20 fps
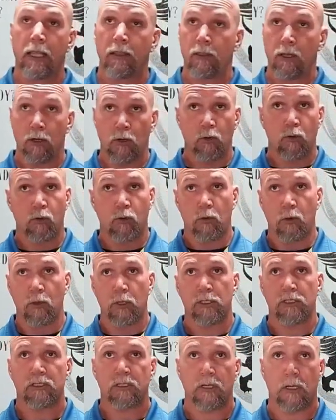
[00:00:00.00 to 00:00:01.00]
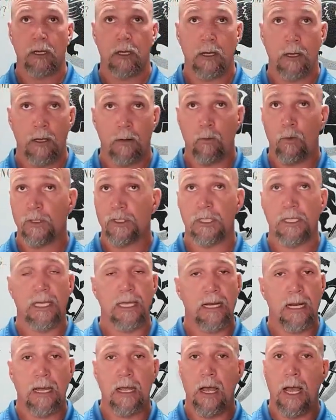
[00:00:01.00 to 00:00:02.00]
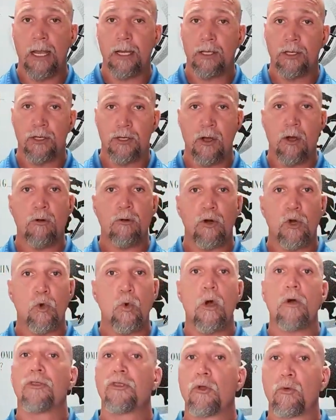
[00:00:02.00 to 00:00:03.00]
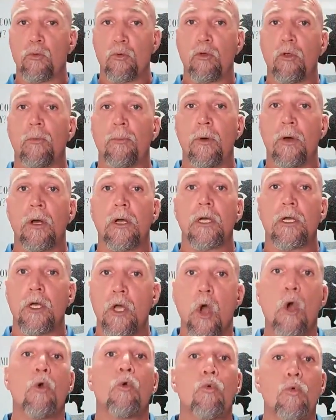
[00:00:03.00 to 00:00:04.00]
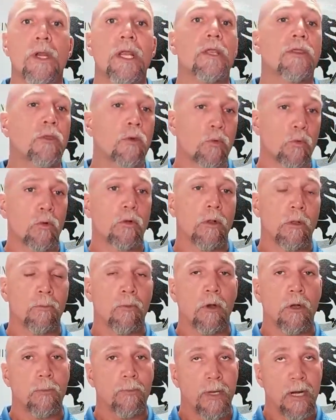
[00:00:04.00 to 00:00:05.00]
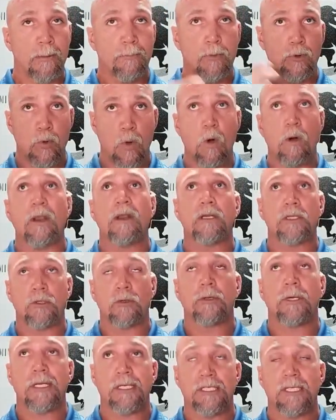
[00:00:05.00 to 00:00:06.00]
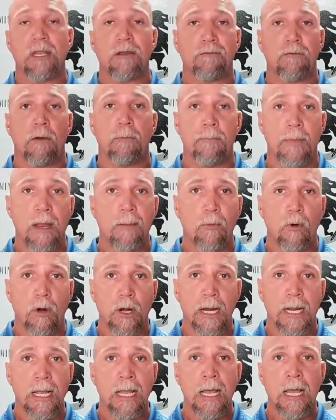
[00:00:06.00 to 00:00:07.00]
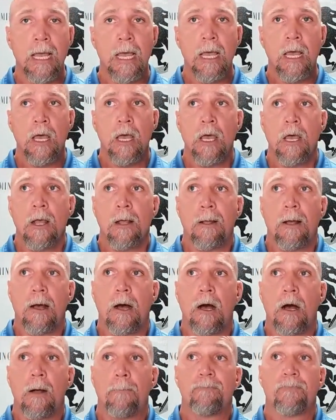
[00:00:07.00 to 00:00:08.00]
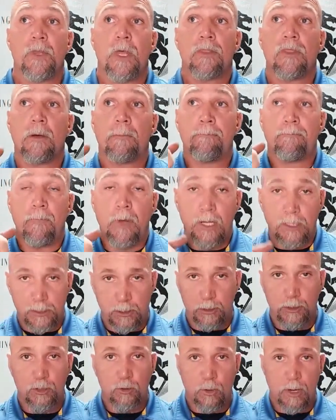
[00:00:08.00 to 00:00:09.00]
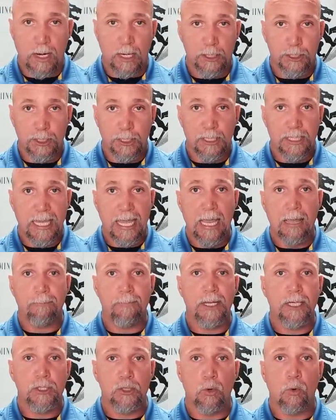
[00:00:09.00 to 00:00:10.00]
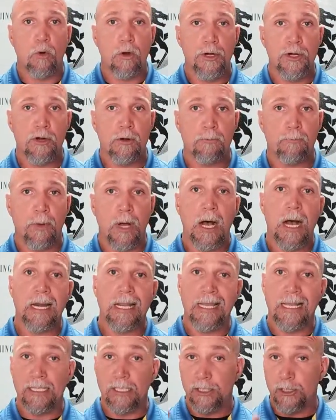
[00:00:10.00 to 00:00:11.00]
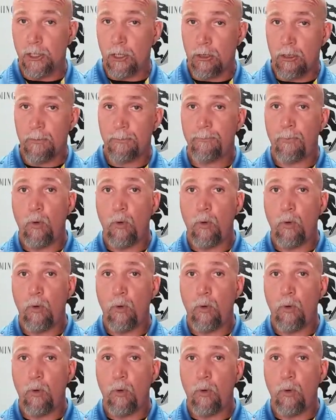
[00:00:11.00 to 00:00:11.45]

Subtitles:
the new rules, once again, I don't quote the rule book. Go read the rule book, but I'm quoting to an extent from memory. The muzzle direction can be toward your body at certain